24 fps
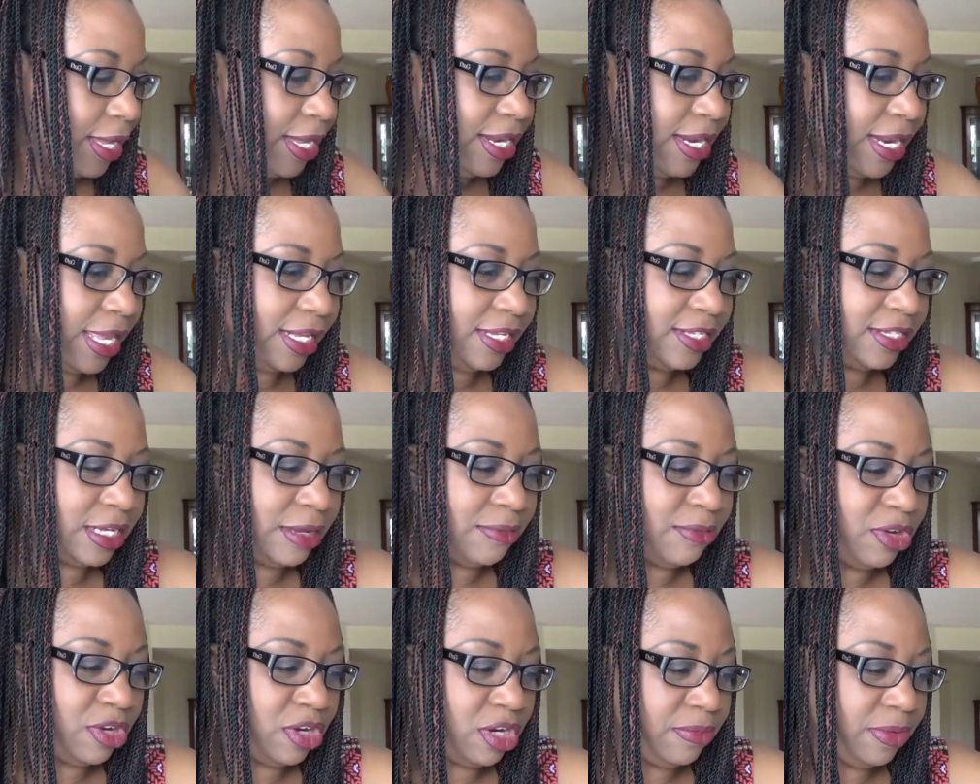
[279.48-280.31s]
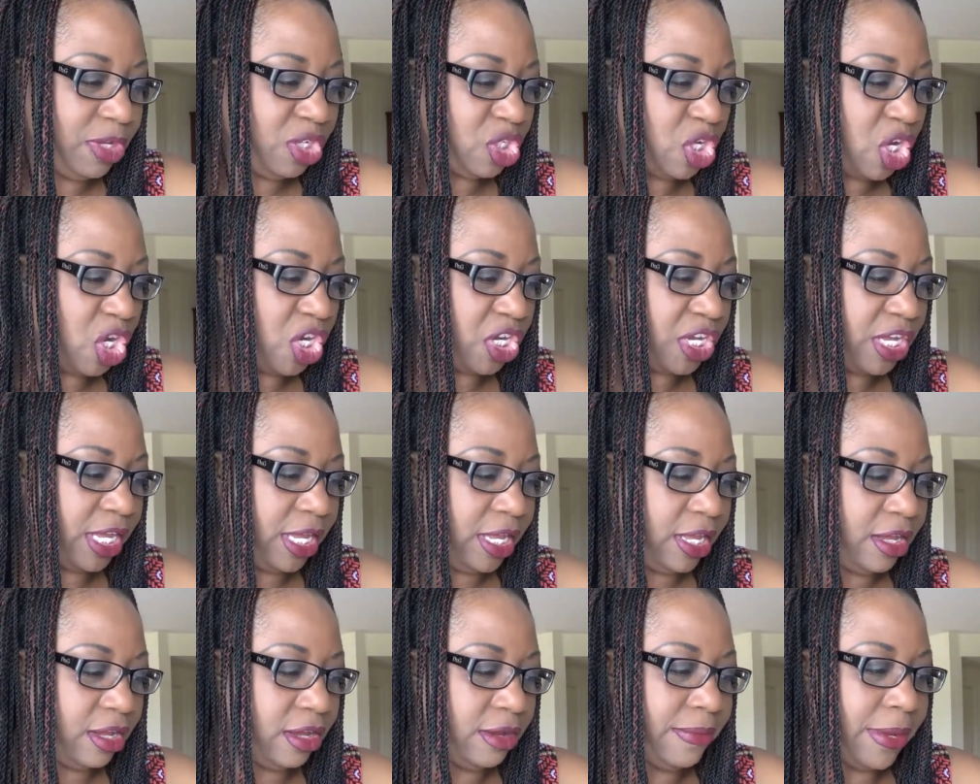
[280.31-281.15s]
Next, I'm going to be
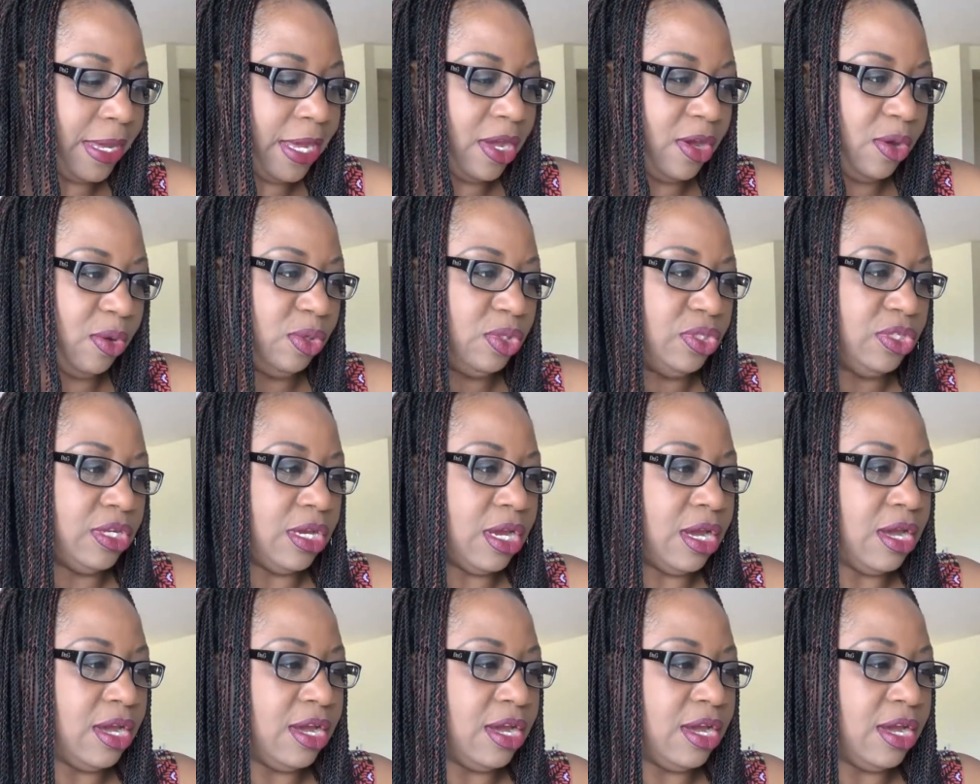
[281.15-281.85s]
talking about